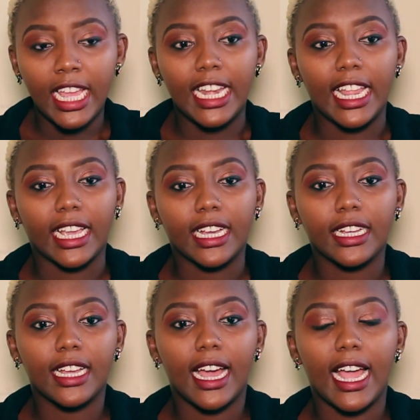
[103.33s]

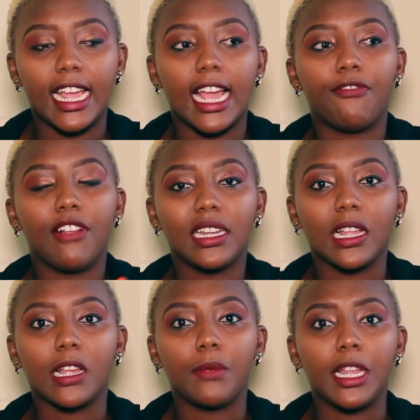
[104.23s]
Like I, I felt
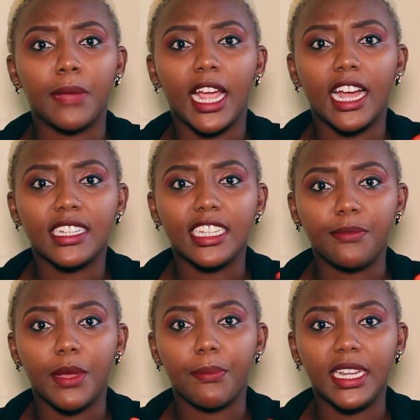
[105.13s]
like in, in, my heart and
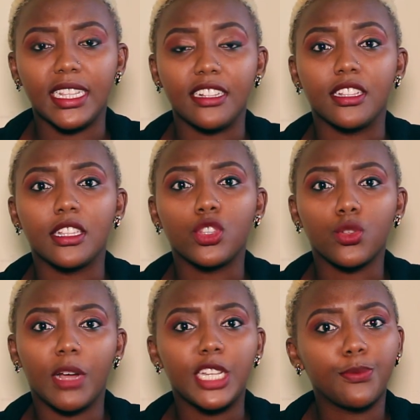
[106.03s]
in my mind there's
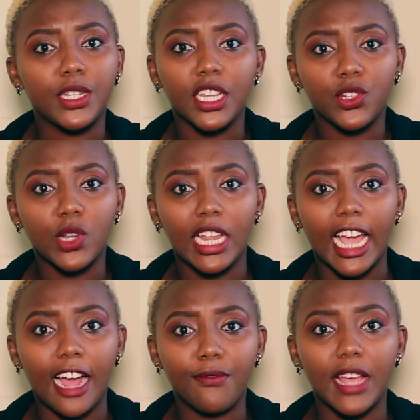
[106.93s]
so much potential I
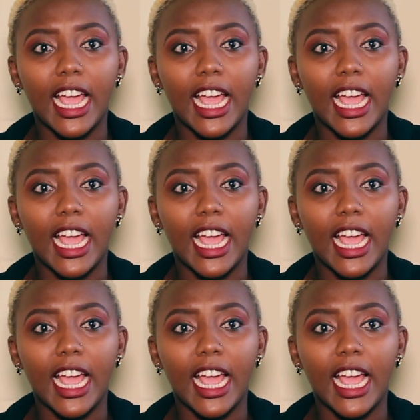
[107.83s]
have.